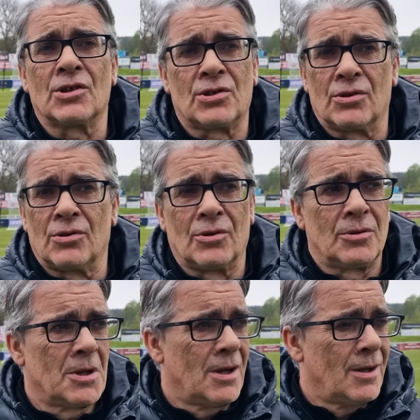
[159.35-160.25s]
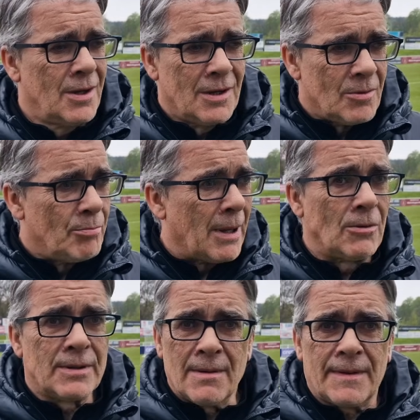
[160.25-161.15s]
two
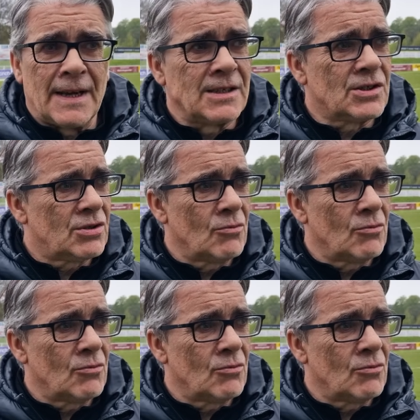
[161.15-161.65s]
building things.